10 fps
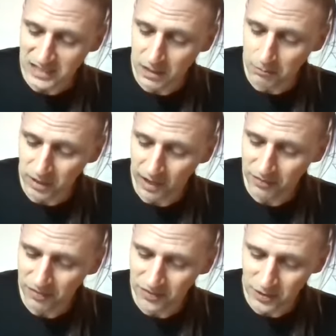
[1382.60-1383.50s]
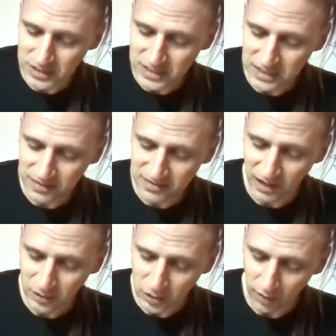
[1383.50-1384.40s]
as the bloodthirsty
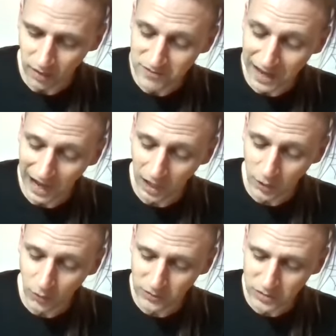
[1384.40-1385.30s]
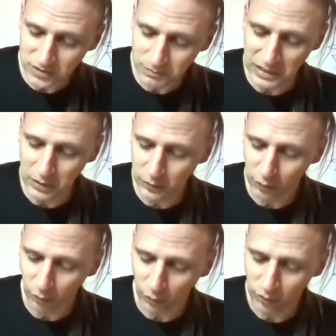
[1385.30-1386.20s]
thunder of the alluance pealed
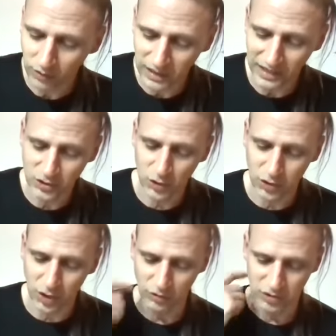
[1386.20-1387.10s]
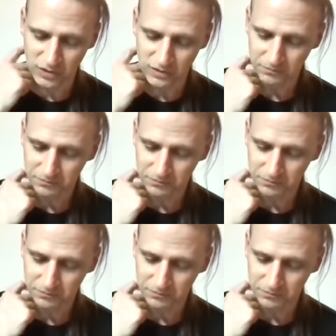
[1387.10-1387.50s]
through the lesser notes.